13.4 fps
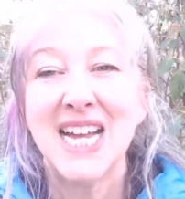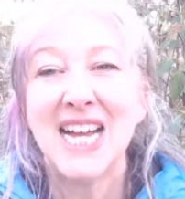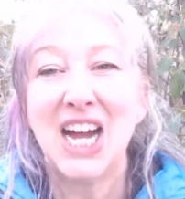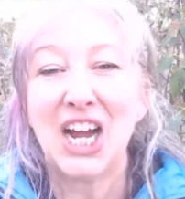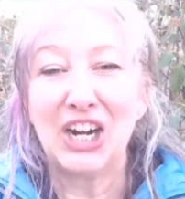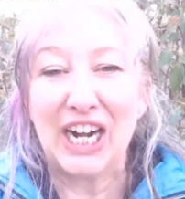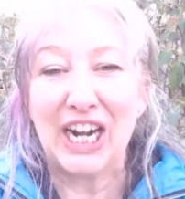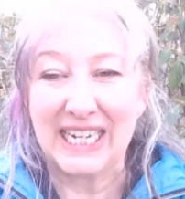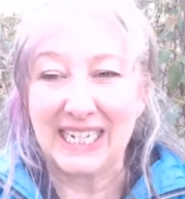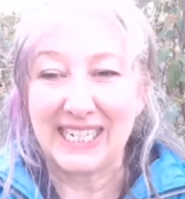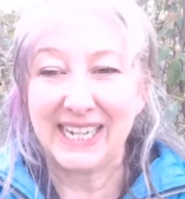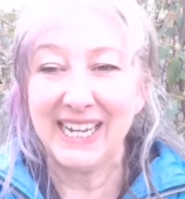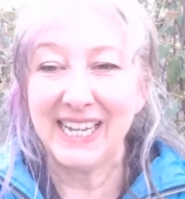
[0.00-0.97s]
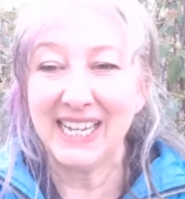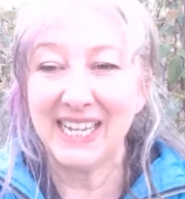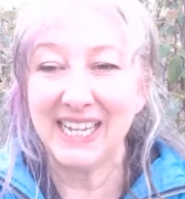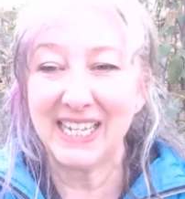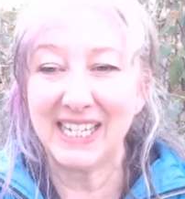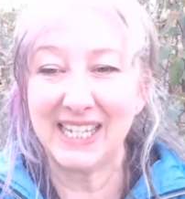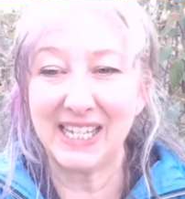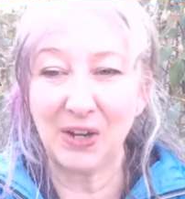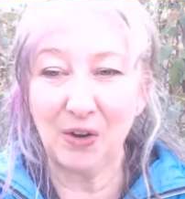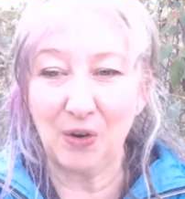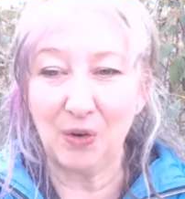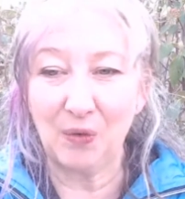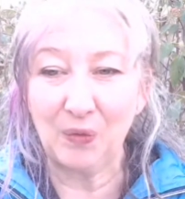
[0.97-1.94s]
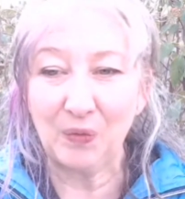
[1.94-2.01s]
All right.
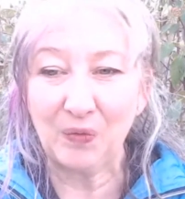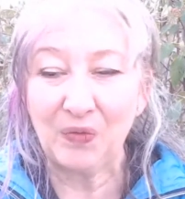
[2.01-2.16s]
So,